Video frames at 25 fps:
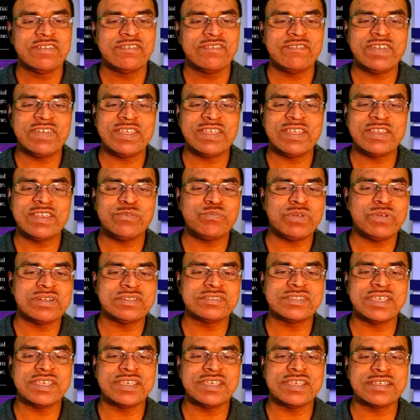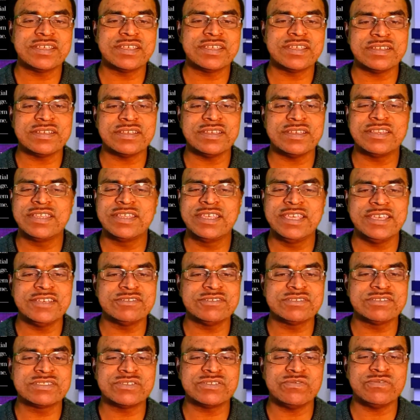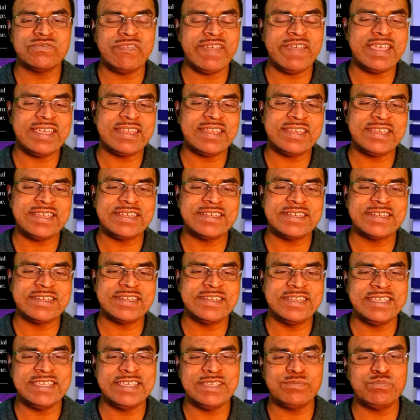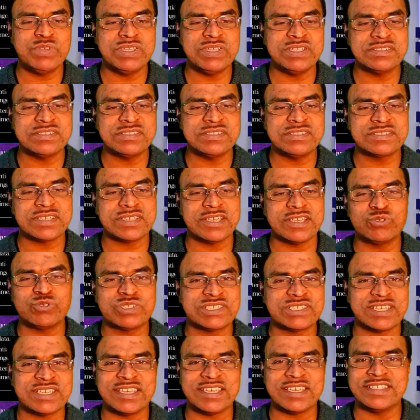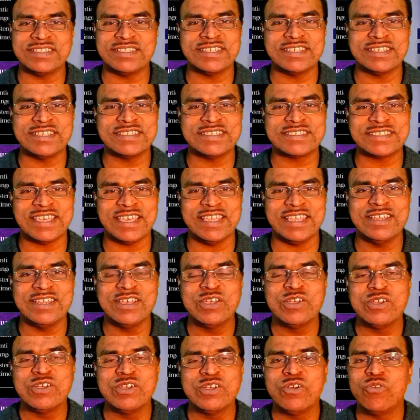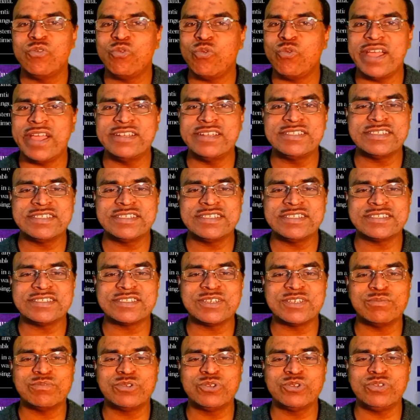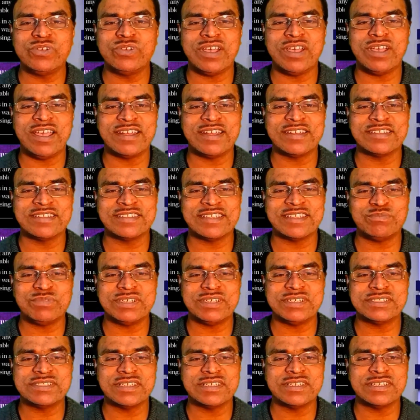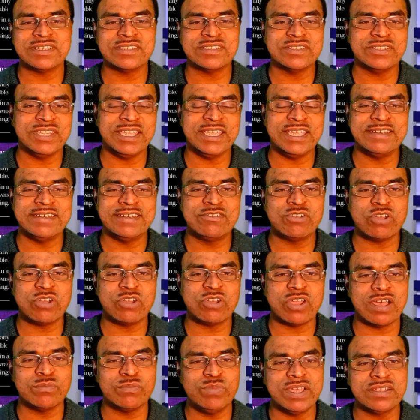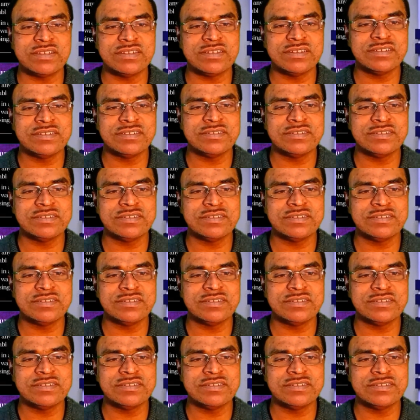Very important thing, it gives very deep insight to changes in one system to another person. The drawback,